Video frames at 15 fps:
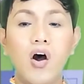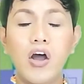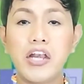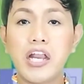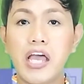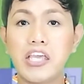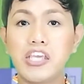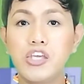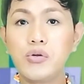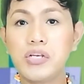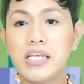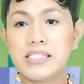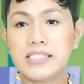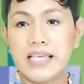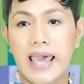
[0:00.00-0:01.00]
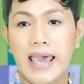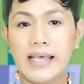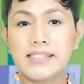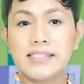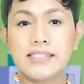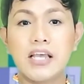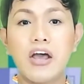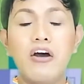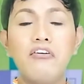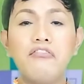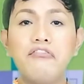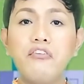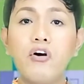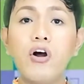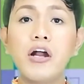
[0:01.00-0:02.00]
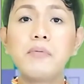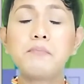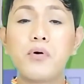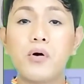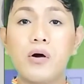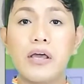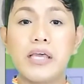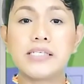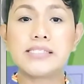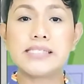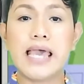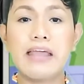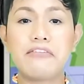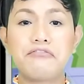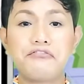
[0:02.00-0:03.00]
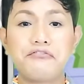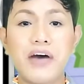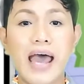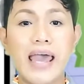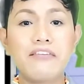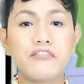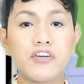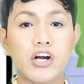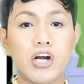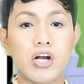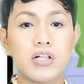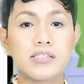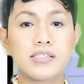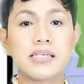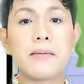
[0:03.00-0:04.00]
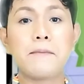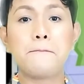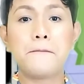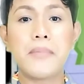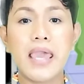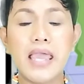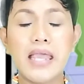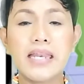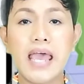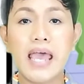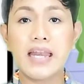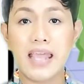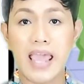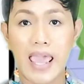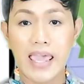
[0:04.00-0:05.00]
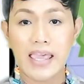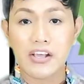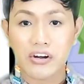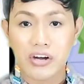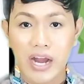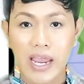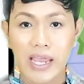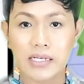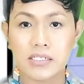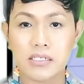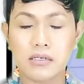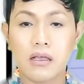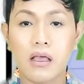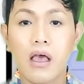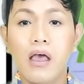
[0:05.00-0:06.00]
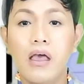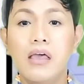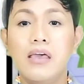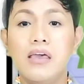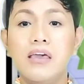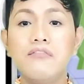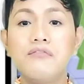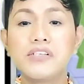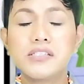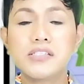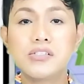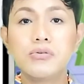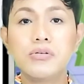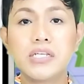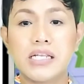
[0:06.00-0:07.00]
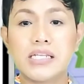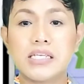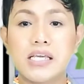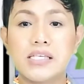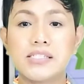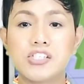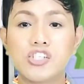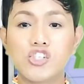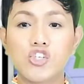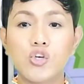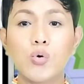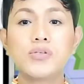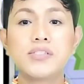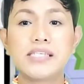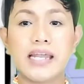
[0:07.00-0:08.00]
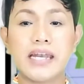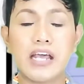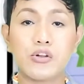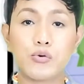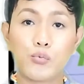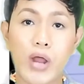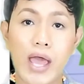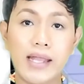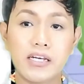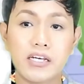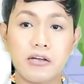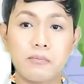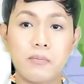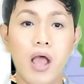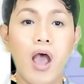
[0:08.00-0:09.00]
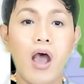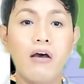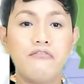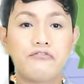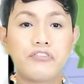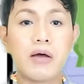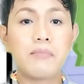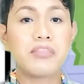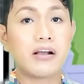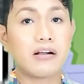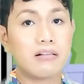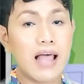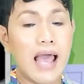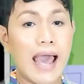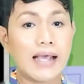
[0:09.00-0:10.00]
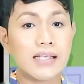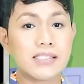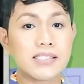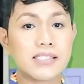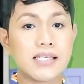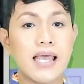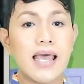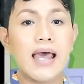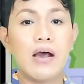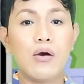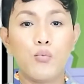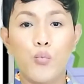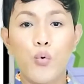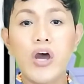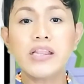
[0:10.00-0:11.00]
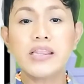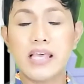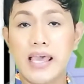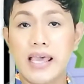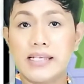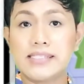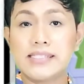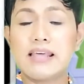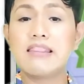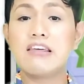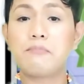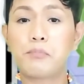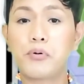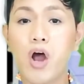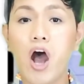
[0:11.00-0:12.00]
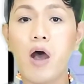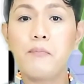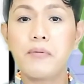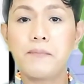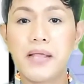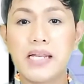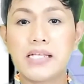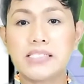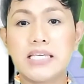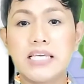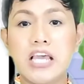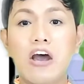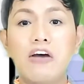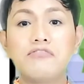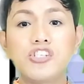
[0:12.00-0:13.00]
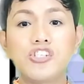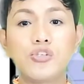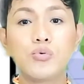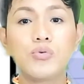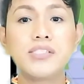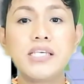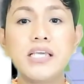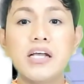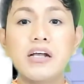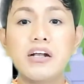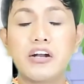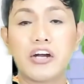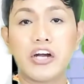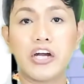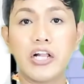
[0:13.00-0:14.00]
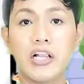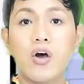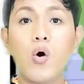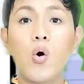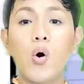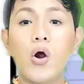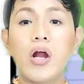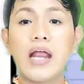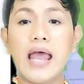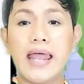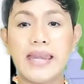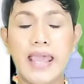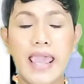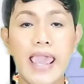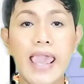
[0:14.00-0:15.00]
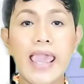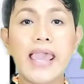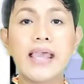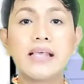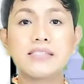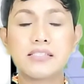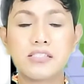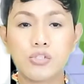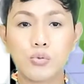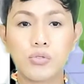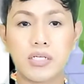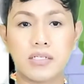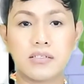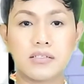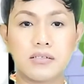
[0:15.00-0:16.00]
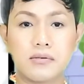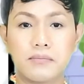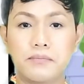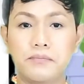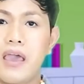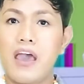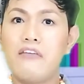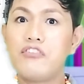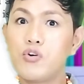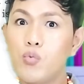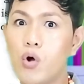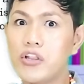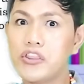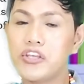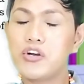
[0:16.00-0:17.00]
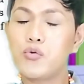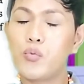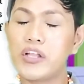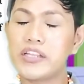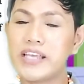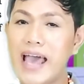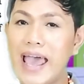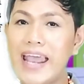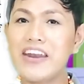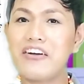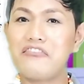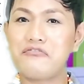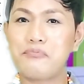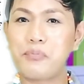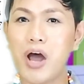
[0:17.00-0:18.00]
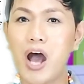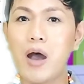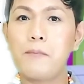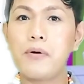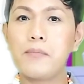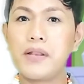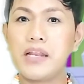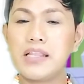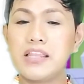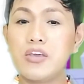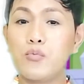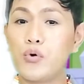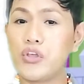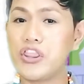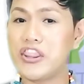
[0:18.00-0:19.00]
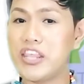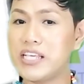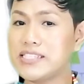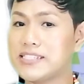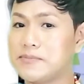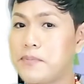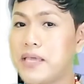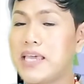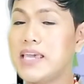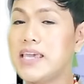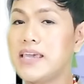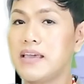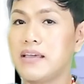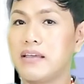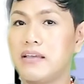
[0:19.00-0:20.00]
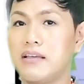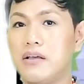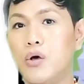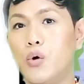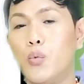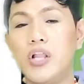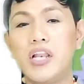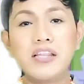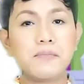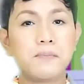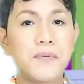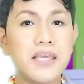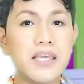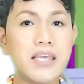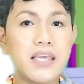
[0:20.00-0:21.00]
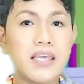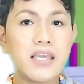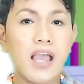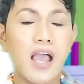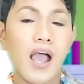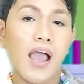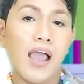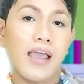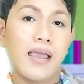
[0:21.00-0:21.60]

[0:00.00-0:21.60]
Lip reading: On a unit test, 4 boys and 5 girls made an A grade. If a student is chosen at random from the class, what is the probability of choosing a girl or an A student? Ever wonder what kind of probability would this be? Will it be